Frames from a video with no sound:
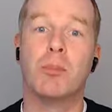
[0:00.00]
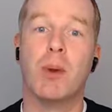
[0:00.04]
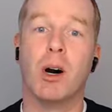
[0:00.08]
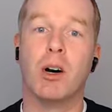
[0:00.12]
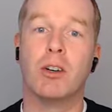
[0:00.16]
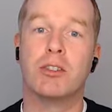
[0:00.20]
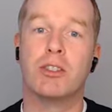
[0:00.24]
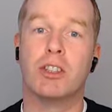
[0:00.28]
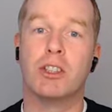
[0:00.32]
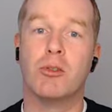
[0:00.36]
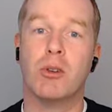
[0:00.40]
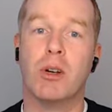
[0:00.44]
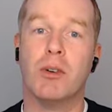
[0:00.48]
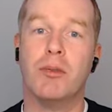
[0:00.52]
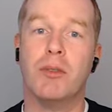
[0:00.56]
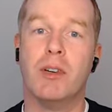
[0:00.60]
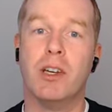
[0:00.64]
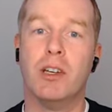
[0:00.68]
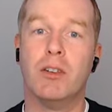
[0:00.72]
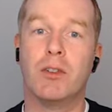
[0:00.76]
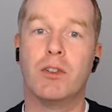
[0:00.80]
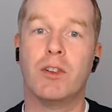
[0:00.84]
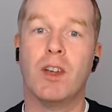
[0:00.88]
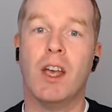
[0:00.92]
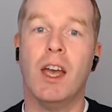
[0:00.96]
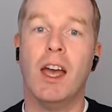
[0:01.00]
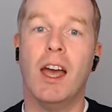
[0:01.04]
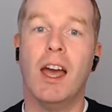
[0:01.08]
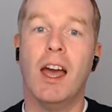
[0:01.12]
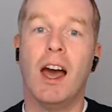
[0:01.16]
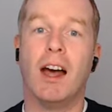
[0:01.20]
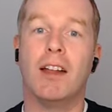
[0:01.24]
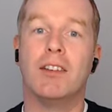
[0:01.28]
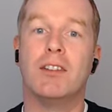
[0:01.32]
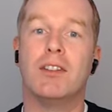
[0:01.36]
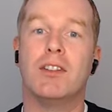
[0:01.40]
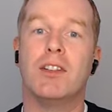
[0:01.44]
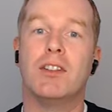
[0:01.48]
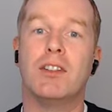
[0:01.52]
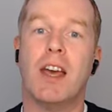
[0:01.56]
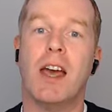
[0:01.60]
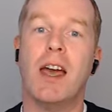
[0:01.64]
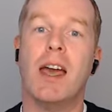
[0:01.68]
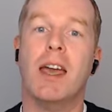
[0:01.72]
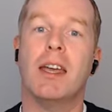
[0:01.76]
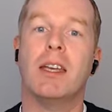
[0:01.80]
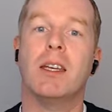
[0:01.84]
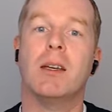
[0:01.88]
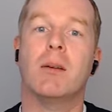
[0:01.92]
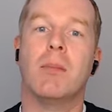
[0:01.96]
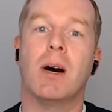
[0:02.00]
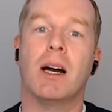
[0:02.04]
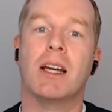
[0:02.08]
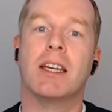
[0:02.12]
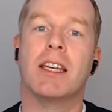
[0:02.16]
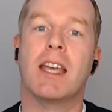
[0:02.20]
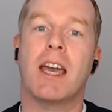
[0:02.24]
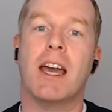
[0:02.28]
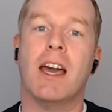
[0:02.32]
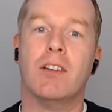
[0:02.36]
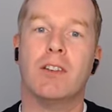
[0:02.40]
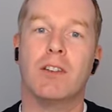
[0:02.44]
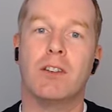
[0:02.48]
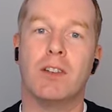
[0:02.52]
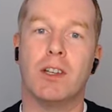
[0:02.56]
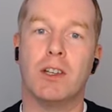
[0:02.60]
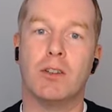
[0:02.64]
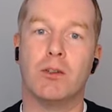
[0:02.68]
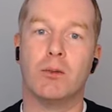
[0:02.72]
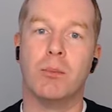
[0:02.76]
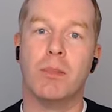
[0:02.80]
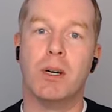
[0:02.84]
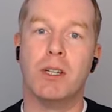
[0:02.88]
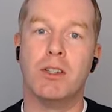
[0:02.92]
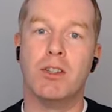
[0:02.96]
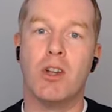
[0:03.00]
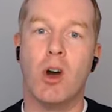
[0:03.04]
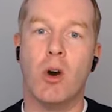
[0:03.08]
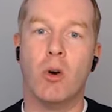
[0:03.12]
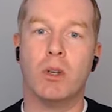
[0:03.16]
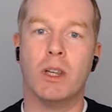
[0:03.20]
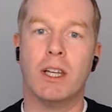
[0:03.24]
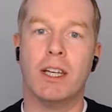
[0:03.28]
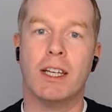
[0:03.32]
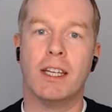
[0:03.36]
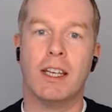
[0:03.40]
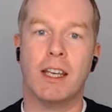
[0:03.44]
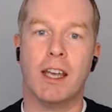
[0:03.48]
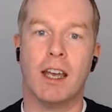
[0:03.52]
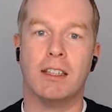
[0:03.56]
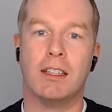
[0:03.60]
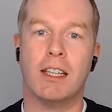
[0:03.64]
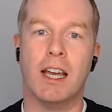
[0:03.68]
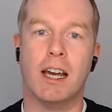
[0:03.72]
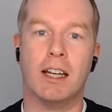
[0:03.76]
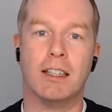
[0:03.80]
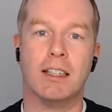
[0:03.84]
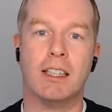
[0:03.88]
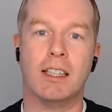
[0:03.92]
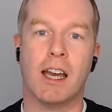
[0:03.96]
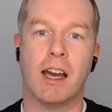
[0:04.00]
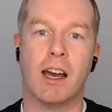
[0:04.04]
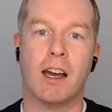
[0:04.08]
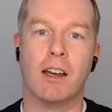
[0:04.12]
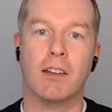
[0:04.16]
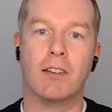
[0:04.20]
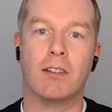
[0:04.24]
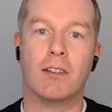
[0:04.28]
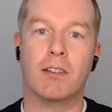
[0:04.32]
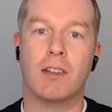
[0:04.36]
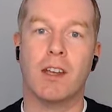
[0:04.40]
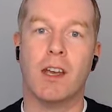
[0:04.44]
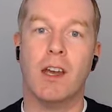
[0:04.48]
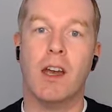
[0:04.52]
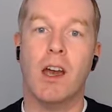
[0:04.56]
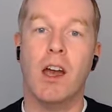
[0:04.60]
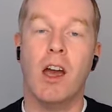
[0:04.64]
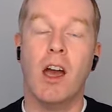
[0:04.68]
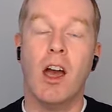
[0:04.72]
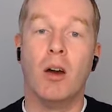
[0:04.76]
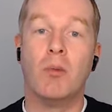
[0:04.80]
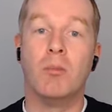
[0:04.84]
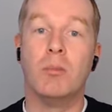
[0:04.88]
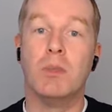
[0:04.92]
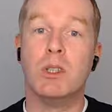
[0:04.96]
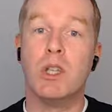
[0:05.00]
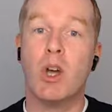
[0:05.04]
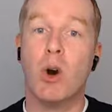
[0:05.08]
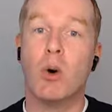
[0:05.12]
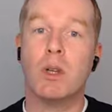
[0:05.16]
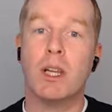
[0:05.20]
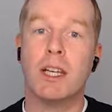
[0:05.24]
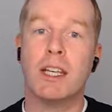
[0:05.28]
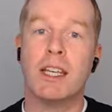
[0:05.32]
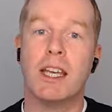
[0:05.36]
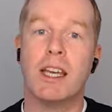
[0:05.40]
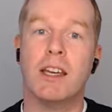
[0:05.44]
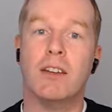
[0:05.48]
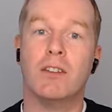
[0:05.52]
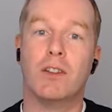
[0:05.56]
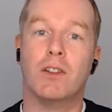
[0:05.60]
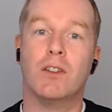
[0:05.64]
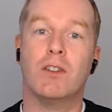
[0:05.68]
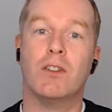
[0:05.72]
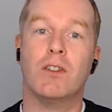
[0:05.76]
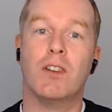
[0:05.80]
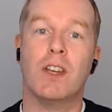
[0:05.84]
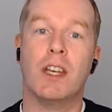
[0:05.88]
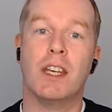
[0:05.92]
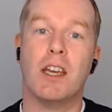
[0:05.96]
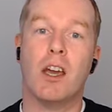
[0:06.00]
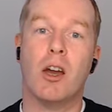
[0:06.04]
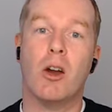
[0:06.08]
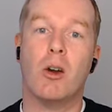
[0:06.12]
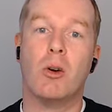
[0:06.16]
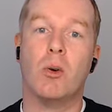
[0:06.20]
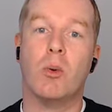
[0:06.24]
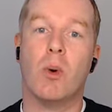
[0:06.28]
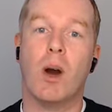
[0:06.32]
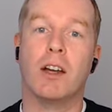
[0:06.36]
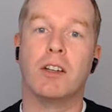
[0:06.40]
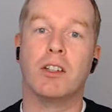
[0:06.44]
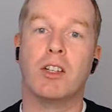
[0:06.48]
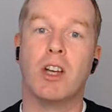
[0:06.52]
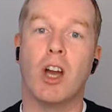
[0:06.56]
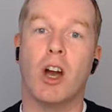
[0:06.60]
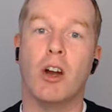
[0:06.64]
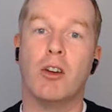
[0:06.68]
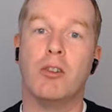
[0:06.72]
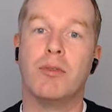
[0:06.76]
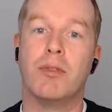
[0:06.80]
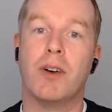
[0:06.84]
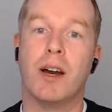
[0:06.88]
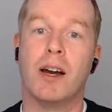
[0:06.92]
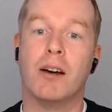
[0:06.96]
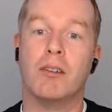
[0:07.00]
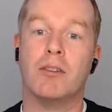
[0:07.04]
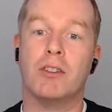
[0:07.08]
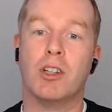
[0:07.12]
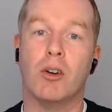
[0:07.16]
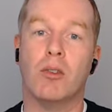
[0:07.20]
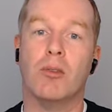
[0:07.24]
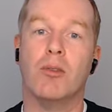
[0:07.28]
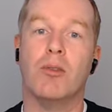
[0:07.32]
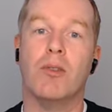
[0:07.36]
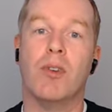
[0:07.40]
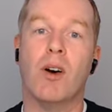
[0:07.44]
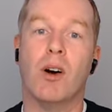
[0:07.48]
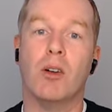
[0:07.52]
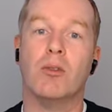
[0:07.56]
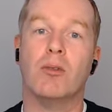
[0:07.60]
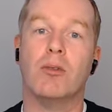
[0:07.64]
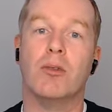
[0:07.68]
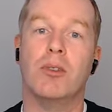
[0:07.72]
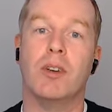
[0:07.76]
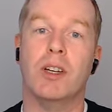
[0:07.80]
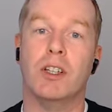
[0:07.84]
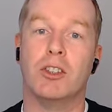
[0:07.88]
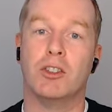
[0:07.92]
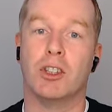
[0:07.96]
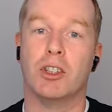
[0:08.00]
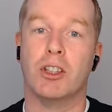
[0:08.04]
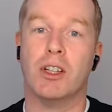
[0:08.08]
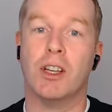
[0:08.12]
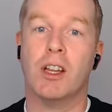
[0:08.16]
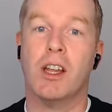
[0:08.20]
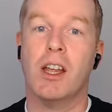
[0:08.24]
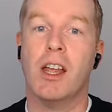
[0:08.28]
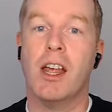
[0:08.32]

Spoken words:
Martin Griffiths, and today my guest is Manoli Yannaghas. Manoli is the CEO and co-founder of VoltVision,